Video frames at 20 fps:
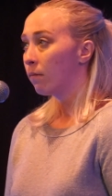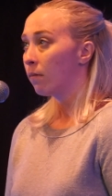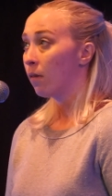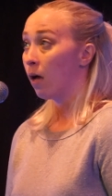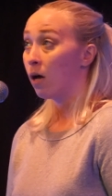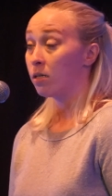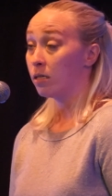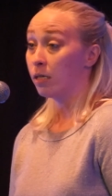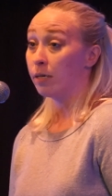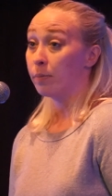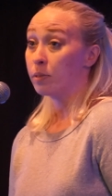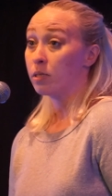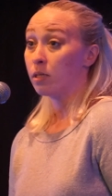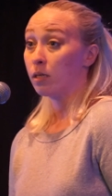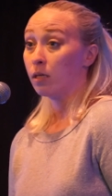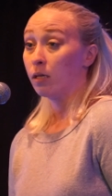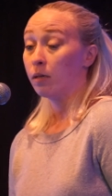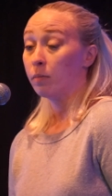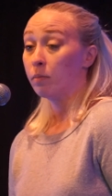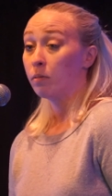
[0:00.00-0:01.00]
not deep
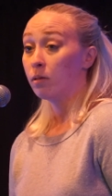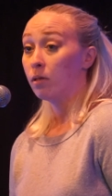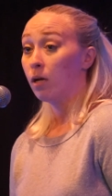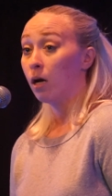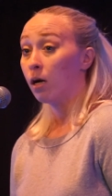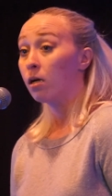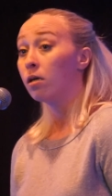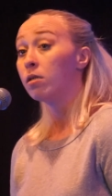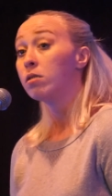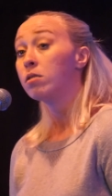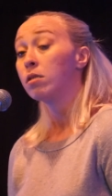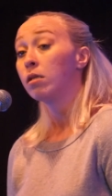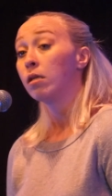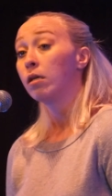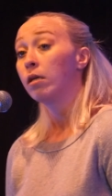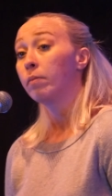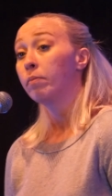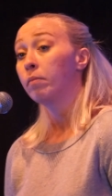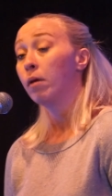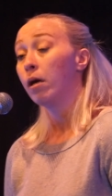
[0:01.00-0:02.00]
sleep, not good
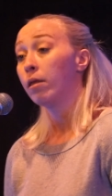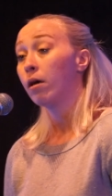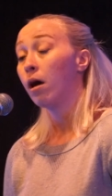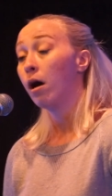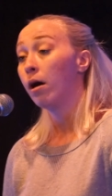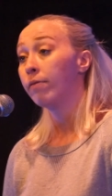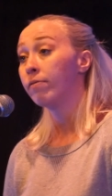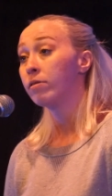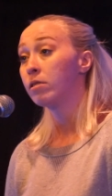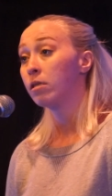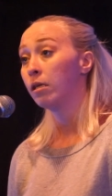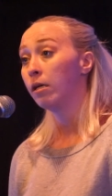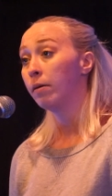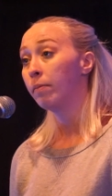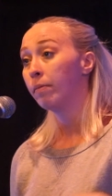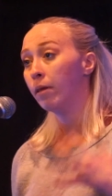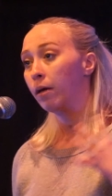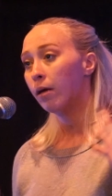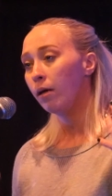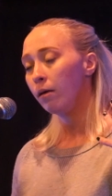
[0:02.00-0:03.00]
sleep, not the kind of
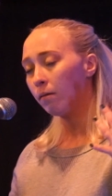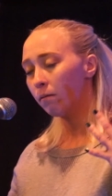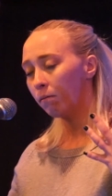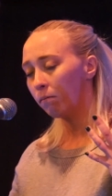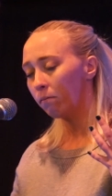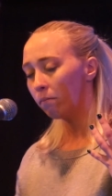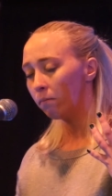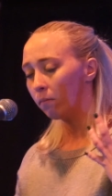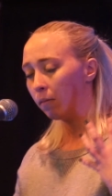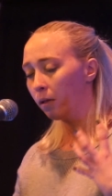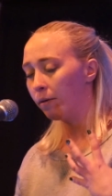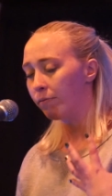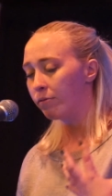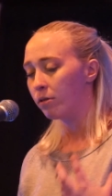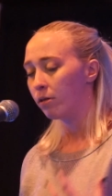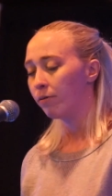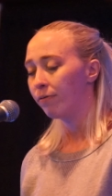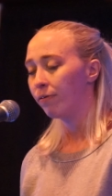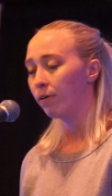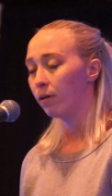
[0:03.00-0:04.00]
sleep that
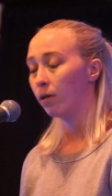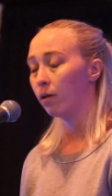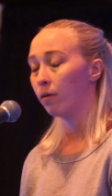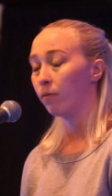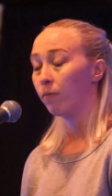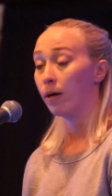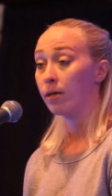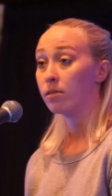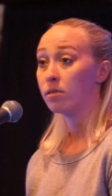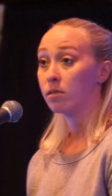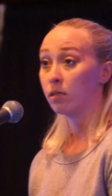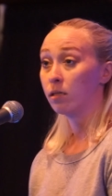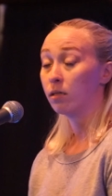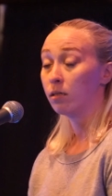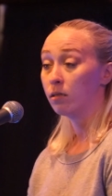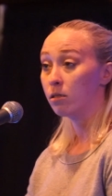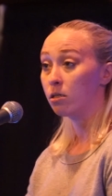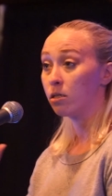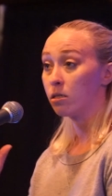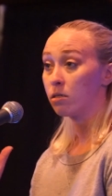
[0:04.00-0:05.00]
leaves you feeling
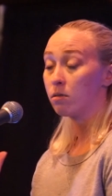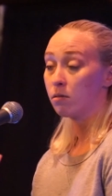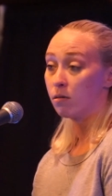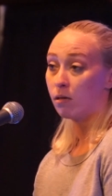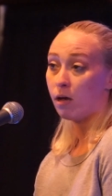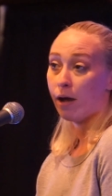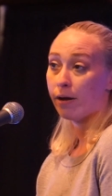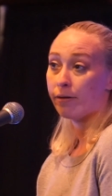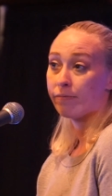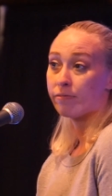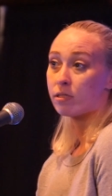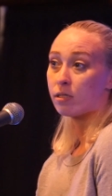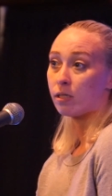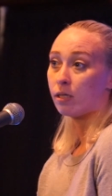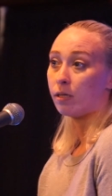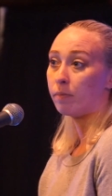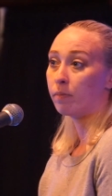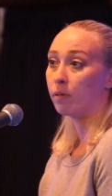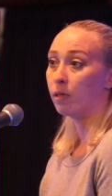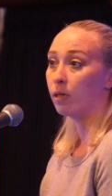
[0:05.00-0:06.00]
rested, just the kind of
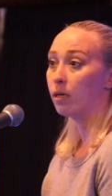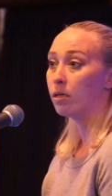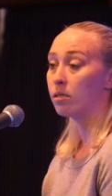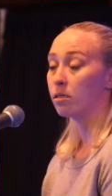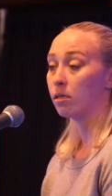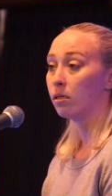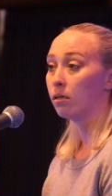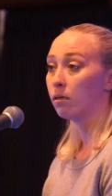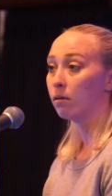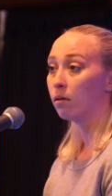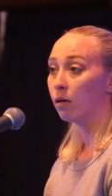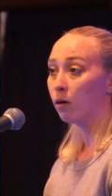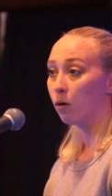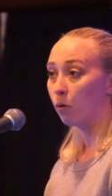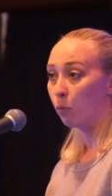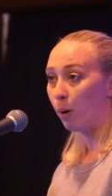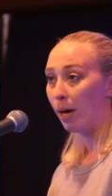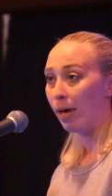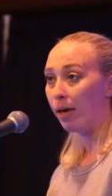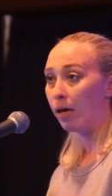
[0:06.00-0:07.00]
sleep that isn't
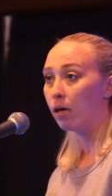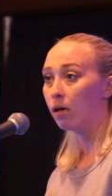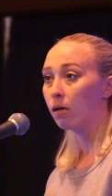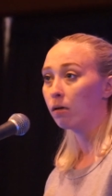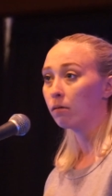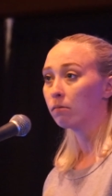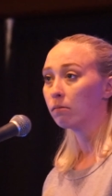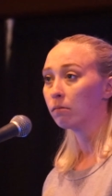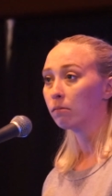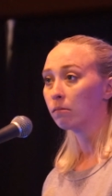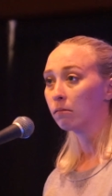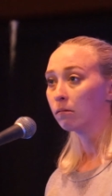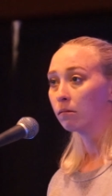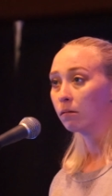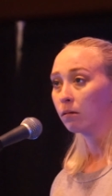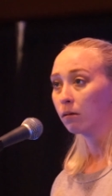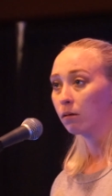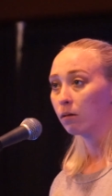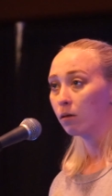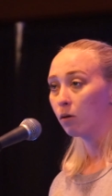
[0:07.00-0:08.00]
awake
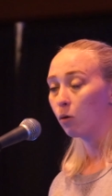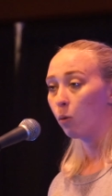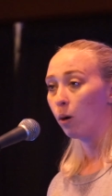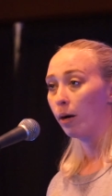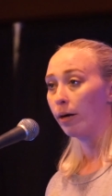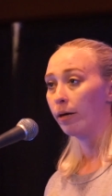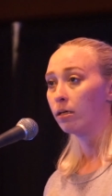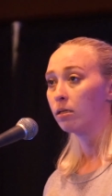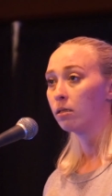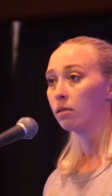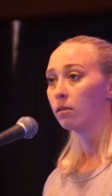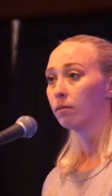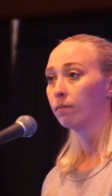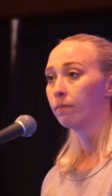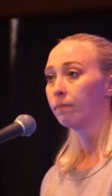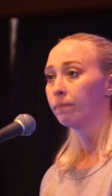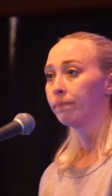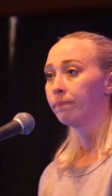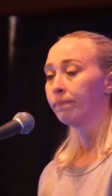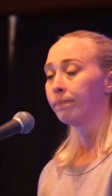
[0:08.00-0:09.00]
quite.
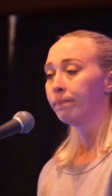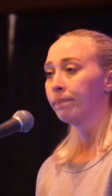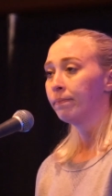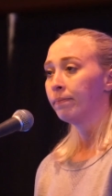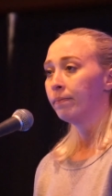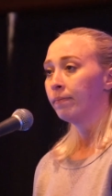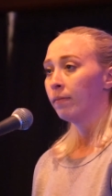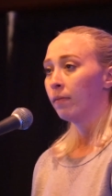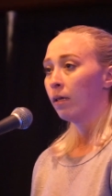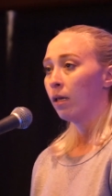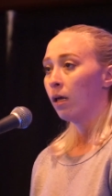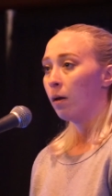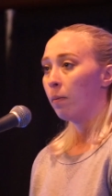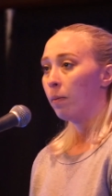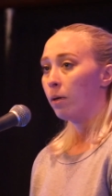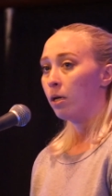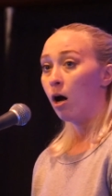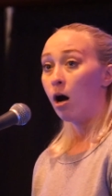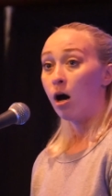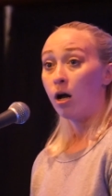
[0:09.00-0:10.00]

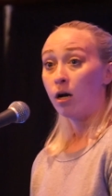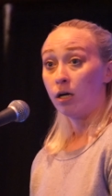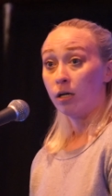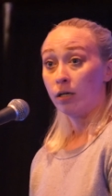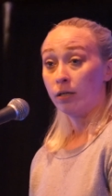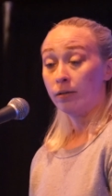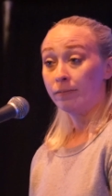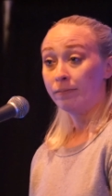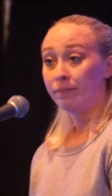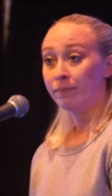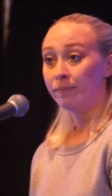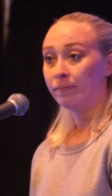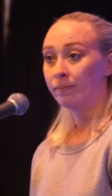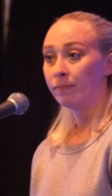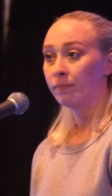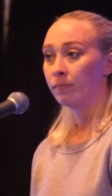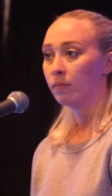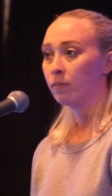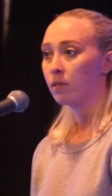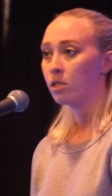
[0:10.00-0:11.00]
My daughter,
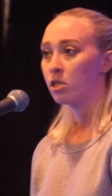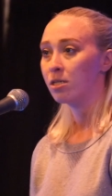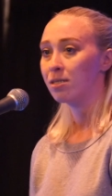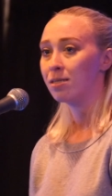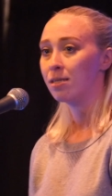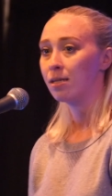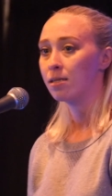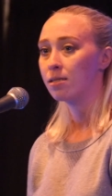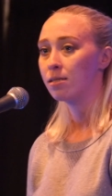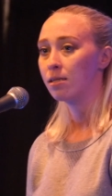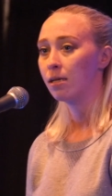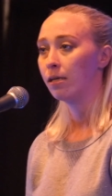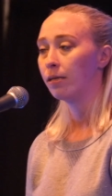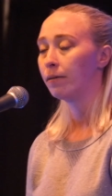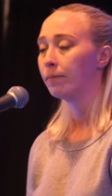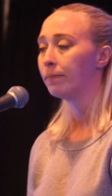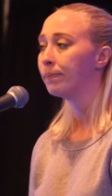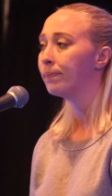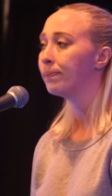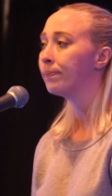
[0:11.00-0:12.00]
she's
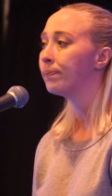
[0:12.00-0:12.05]
16,